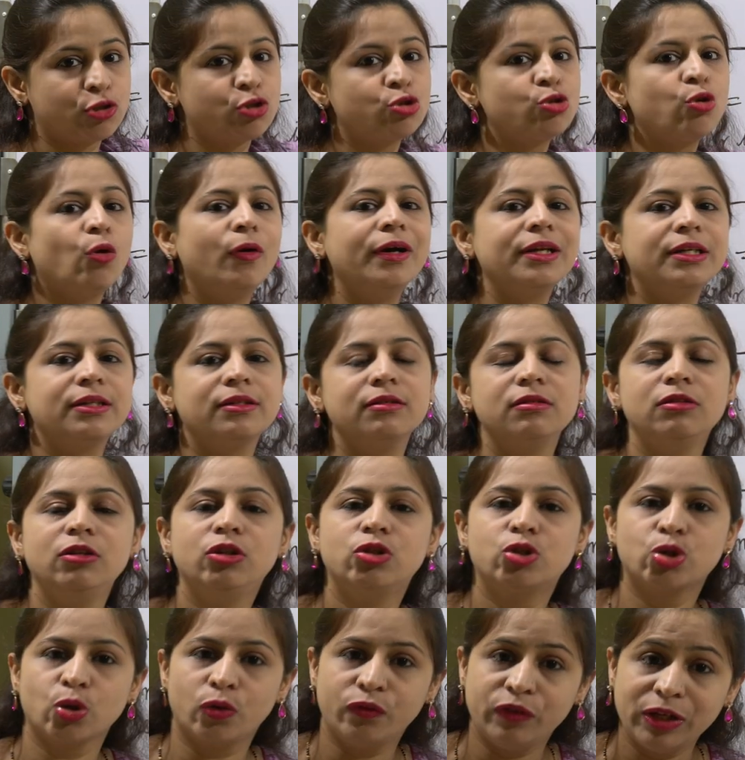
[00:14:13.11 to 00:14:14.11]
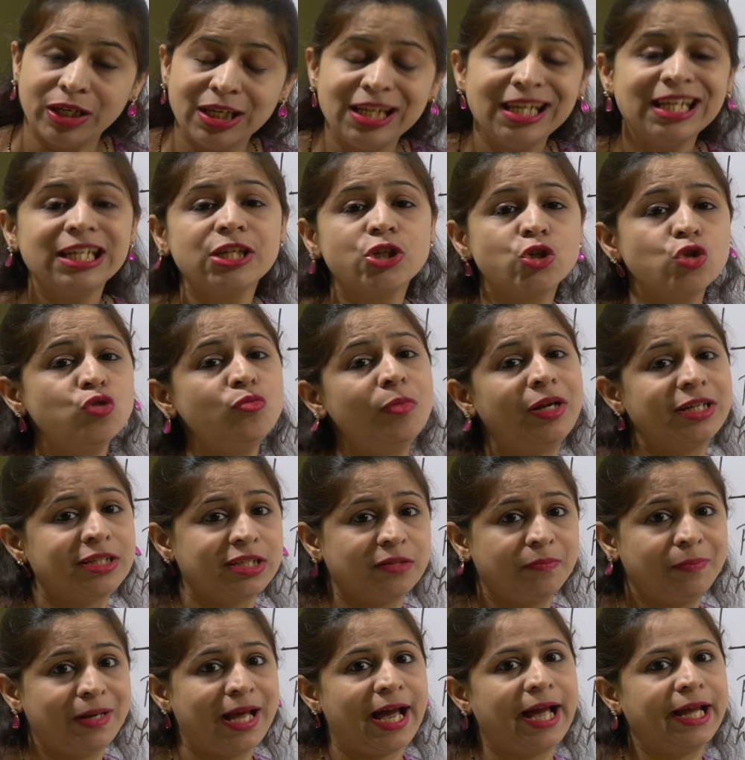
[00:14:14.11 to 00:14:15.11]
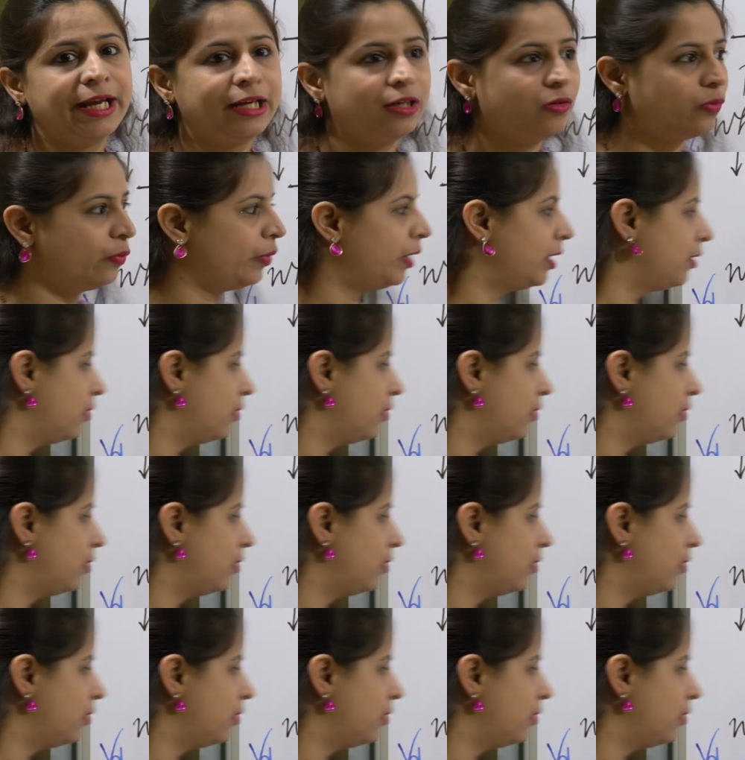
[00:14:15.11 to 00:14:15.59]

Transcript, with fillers: So it, so we need to multiply it